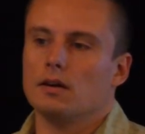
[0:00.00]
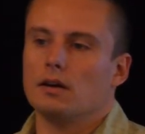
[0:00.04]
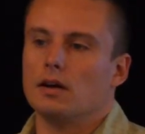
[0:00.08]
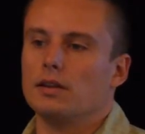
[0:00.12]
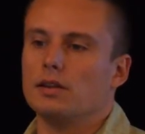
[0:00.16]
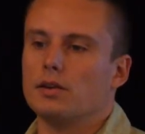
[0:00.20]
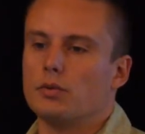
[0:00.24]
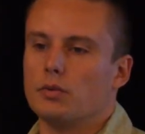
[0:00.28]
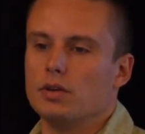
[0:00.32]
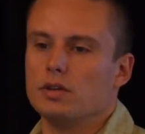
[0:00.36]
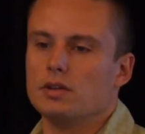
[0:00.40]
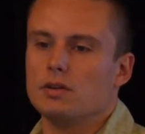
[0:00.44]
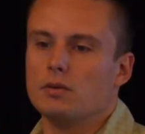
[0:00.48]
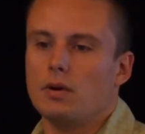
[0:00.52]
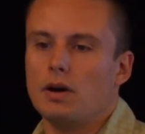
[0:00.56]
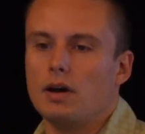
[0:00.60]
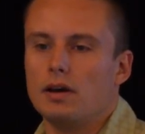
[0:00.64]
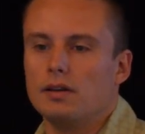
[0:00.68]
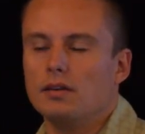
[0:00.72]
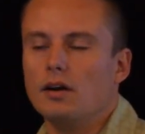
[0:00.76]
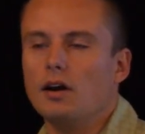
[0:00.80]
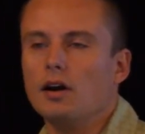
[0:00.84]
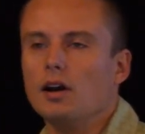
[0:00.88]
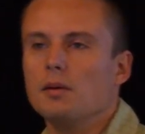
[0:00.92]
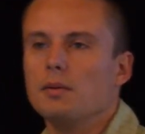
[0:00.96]
And the reason why I
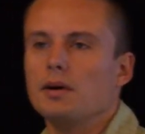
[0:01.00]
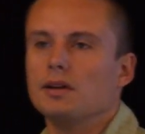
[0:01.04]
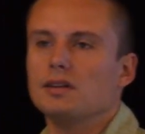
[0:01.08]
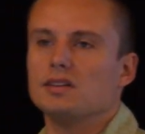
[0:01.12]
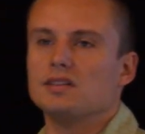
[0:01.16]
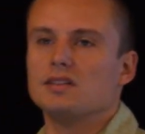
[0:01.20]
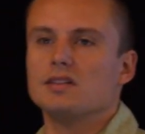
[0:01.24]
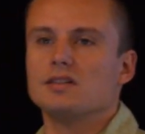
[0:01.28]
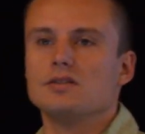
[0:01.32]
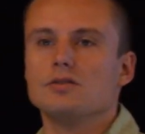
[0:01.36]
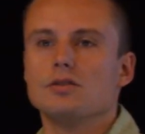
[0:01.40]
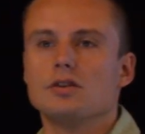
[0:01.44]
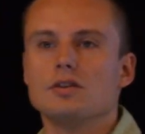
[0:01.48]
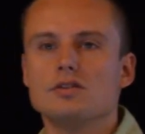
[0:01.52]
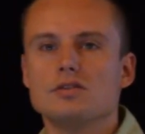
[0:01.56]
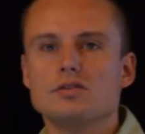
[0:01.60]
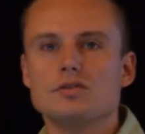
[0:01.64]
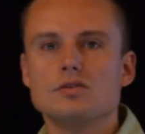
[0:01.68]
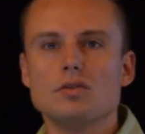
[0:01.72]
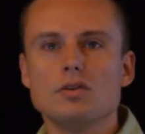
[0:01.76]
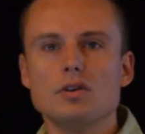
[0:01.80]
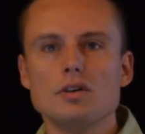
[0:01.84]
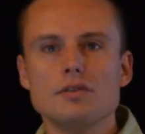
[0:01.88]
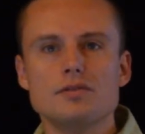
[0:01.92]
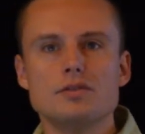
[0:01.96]
talk about this is you can
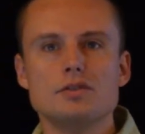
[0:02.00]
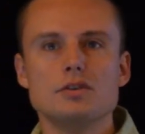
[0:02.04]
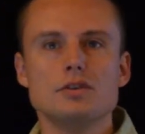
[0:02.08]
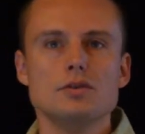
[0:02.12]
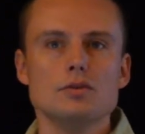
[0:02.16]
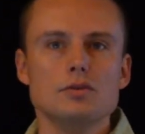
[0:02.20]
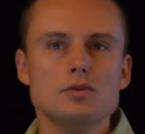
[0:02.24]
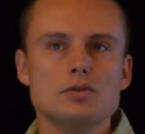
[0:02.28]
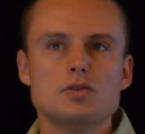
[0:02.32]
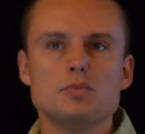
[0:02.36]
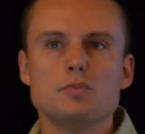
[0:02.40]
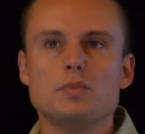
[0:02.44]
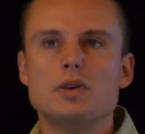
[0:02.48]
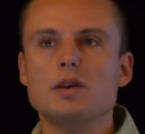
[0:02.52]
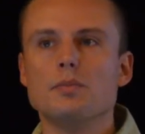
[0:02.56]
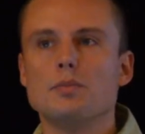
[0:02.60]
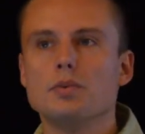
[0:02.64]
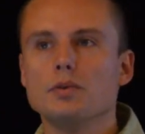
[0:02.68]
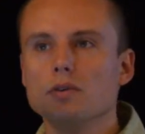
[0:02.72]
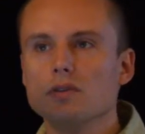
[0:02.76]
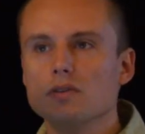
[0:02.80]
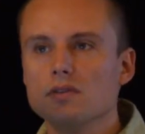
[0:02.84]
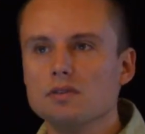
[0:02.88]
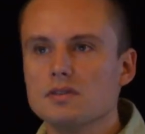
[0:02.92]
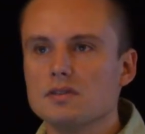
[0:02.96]
sort of use
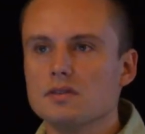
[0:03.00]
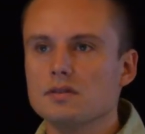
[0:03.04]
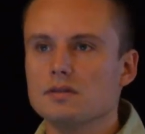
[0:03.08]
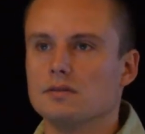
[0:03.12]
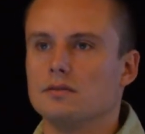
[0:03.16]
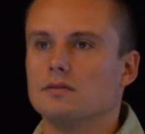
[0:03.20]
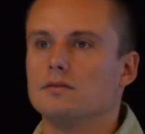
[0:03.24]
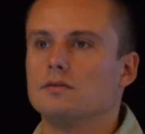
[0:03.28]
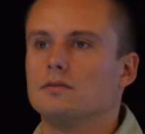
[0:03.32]
people's